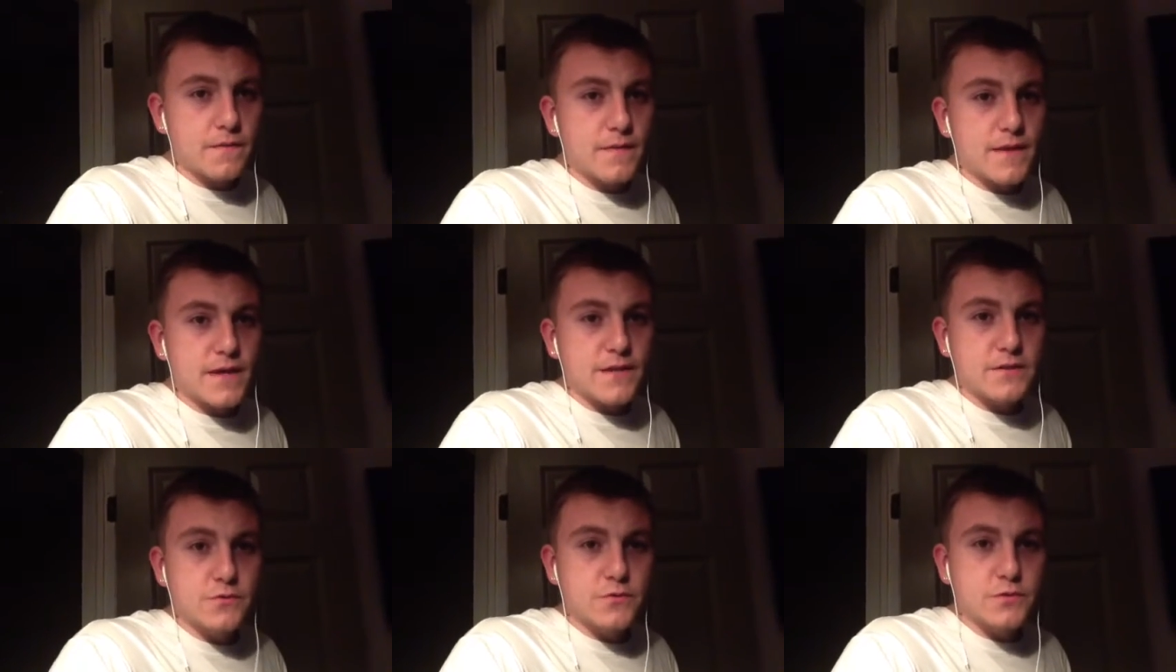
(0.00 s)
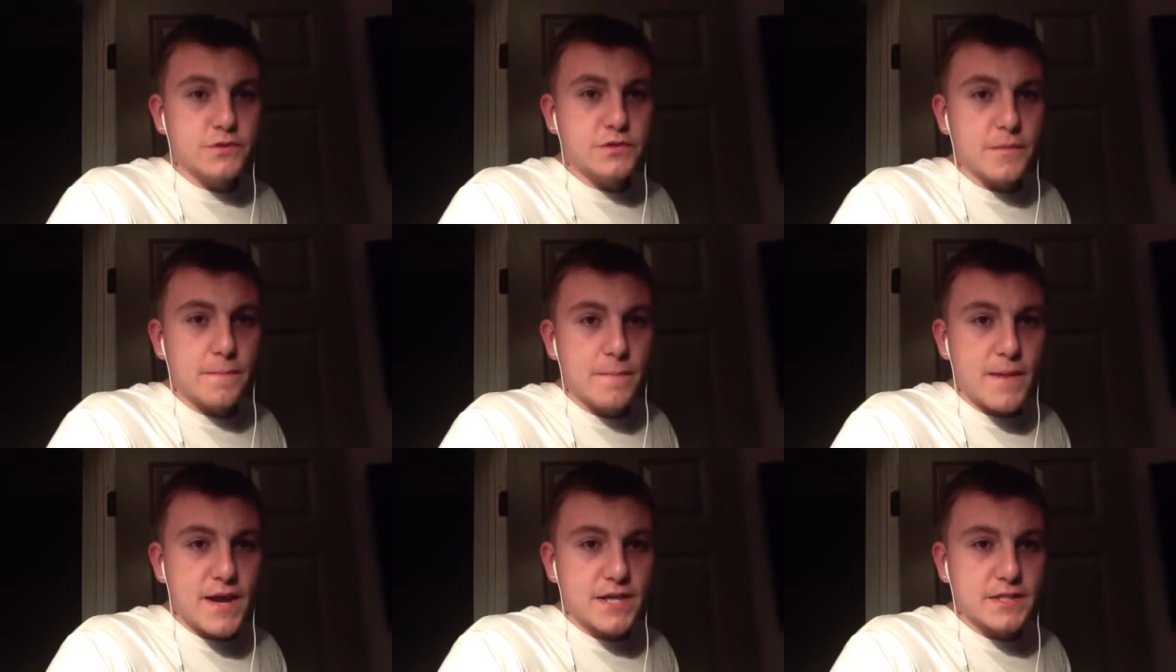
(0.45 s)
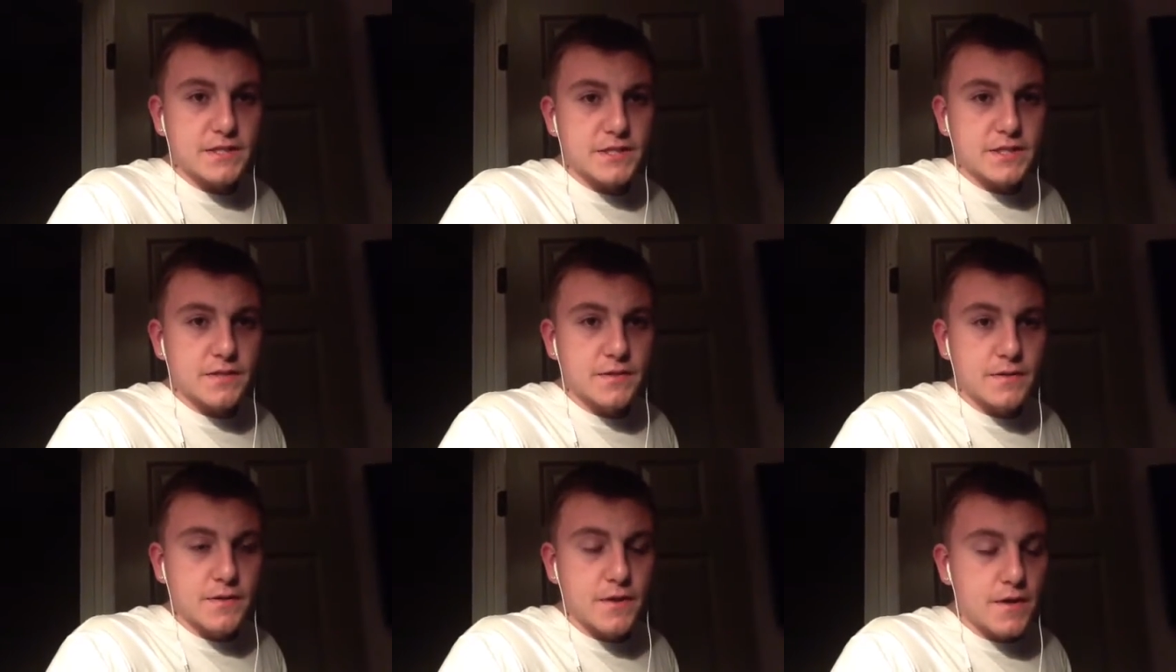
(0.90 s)
That dude is
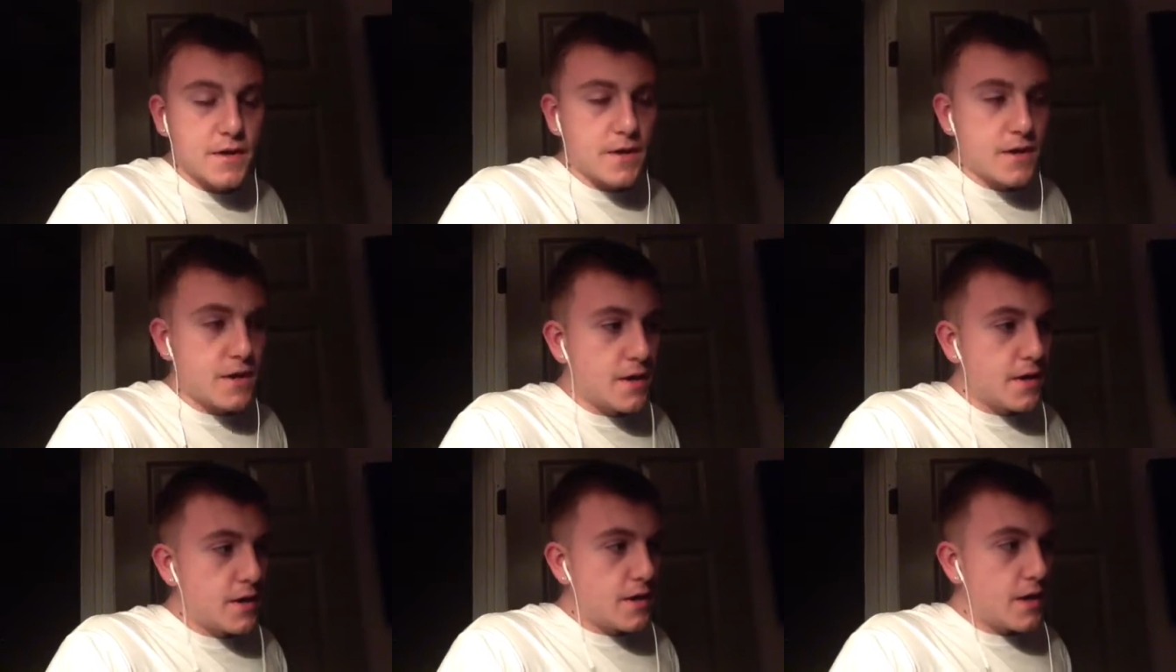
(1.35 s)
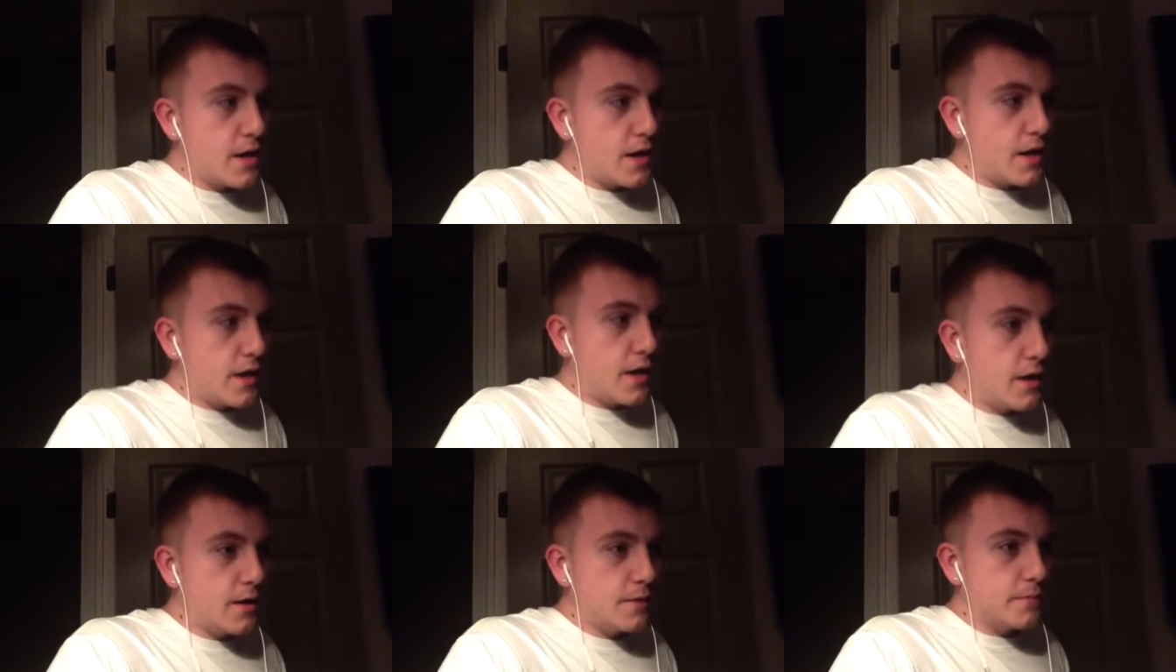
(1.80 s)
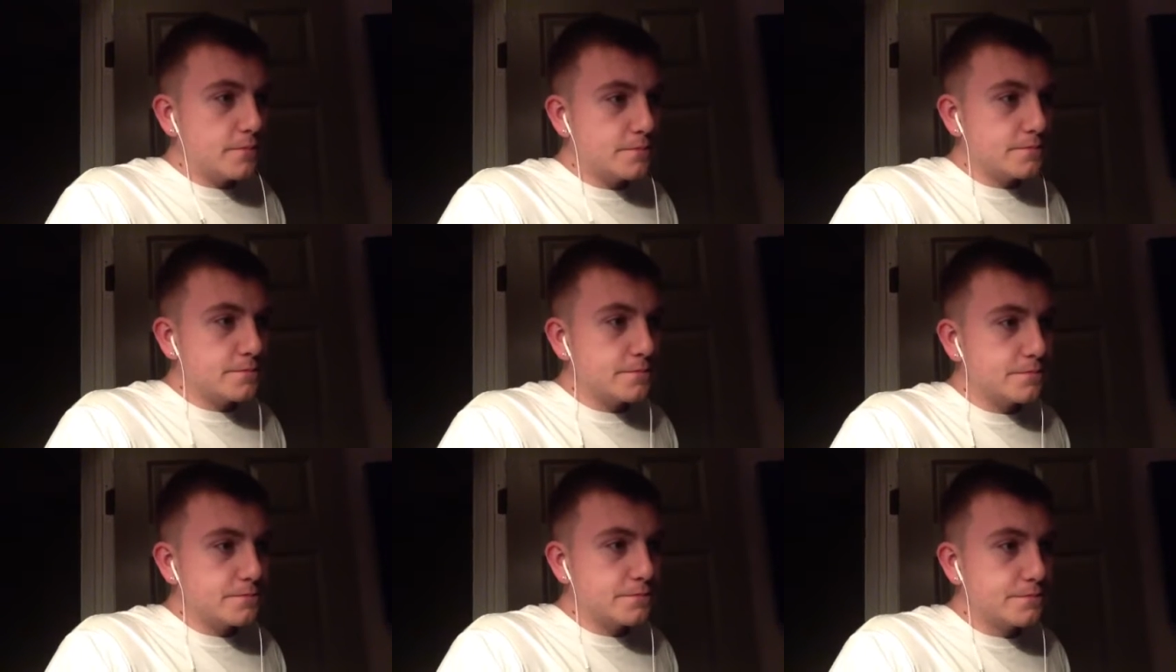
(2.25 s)
amazing. Um,